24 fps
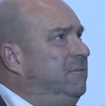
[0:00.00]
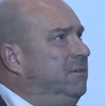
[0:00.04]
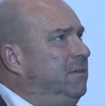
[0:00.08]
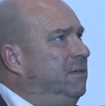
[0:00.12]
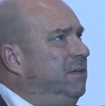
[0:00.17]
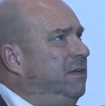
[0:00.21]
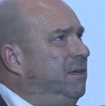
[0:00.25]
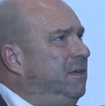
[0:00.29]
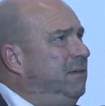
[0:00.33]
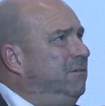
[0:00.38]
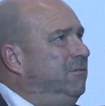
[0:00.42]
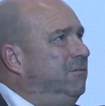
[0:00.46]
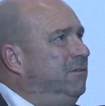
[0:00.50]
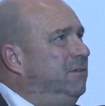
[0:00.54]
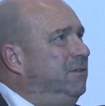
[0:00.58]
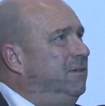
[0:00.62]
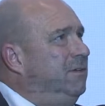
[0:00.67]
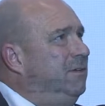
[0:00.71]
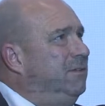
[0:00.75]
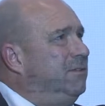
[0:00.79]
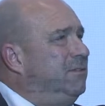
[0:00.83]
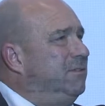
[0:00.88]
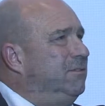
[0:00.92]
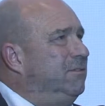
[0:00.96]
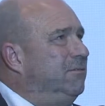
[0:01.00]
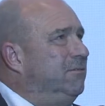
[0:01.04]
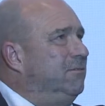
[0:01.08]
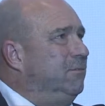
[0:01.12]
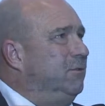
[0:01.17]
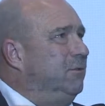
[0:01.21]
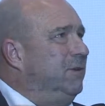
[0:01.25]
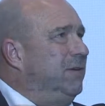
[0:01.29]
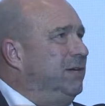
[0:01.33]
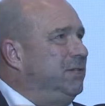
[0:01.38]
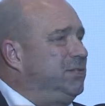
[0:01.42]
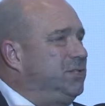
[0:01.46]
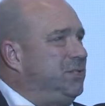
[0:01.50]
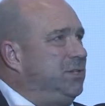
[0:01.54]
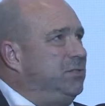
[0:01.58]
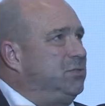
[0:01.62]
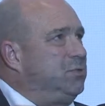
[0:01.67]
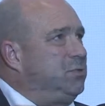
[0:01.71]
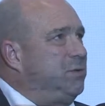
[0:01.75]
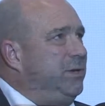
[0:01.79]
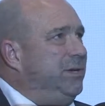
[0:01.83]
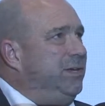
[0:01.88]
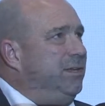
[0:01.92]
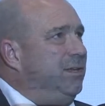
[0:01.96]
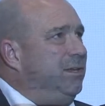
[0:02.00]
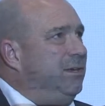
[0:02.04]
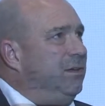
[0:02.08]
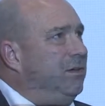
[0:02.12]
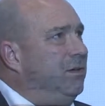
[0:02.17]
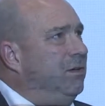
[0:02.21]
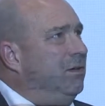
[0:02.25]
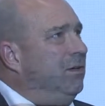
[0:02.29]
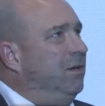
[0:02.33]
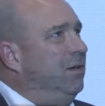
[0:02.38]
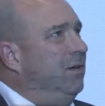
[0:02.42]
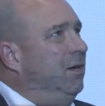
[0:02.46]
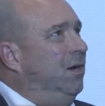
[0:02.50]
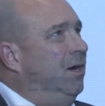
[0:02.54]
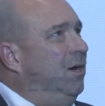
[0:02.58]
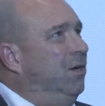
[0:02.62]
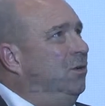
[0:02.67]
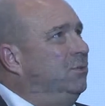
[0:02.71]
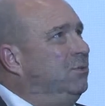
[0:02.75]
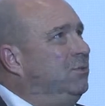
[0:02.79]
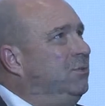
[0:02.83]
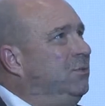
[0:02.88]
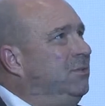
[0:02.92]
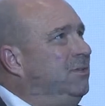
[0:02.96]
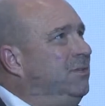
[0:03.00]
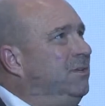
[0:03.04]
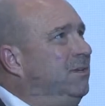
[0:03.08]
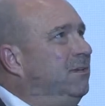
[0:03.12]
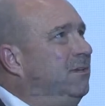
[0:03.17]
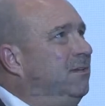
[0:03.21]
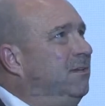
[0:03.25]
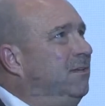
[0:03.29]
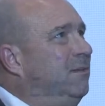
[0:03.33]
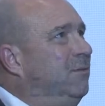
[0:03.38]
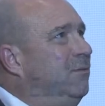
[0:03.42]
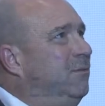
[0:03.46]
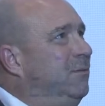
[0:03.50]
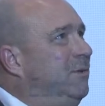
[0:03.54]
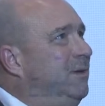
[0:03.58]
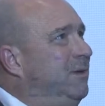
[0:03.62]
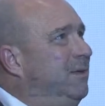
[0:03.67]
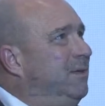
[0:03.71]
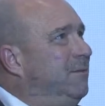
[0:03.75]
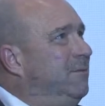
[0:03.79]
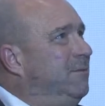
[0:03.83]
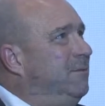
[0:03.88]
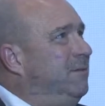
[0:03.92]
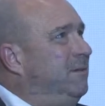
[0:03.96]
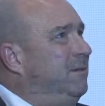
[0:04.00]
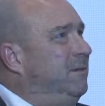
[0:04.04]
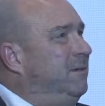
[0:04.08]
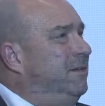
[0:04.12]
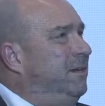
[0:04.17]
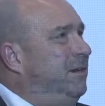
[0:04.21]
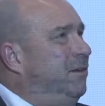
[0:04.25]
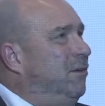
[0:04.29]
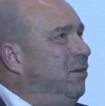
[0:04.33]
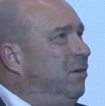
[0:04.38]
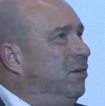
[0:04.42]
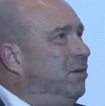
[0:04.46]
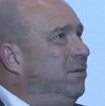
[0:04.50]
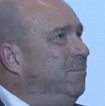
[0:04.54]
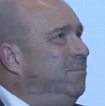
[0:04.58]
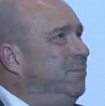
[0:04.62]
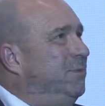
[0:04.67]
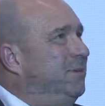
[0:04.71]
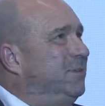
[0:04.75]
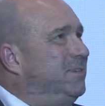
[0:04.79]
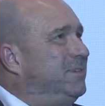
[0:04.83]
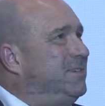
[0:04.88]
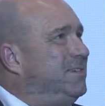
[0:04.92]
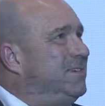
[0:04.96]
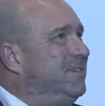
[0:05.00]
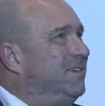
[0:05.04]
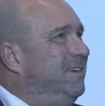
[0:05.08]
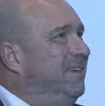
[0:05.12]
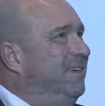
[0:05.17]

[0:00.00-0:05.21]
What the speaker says: have a need for extra training how to deal with their occupants